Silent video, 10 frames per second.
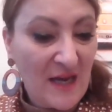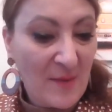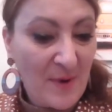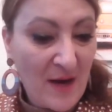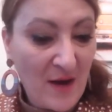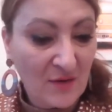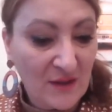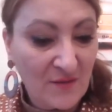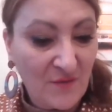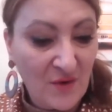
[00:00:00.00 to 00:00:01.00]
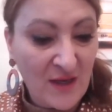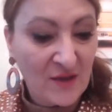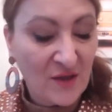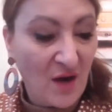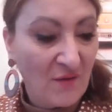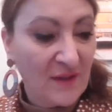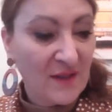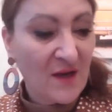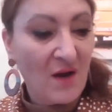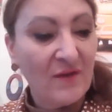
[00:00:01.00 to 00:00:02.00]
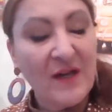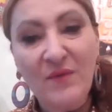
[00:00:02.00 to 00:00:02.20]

about the Voyage of Discovery,